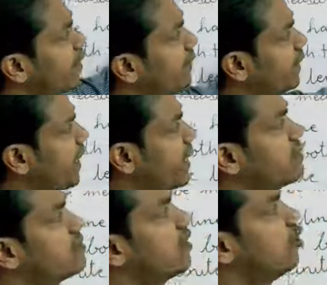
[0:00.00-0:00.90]
segment
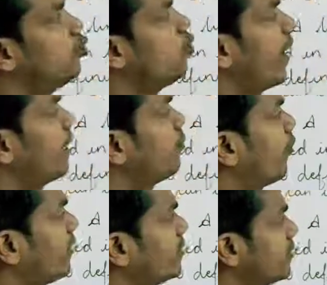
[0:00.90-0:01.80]
has two
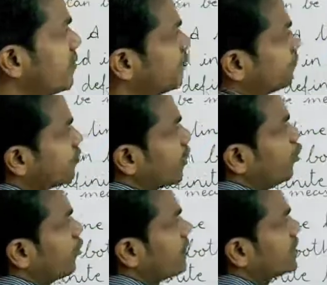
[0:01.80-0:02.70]
endpoints.
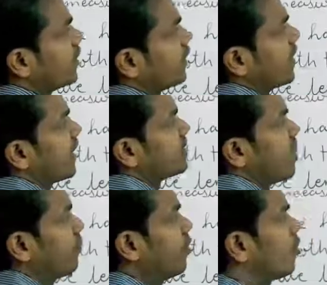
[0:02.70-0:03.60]
You can see in the
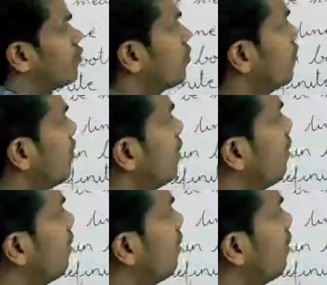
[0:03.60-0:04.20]
example also.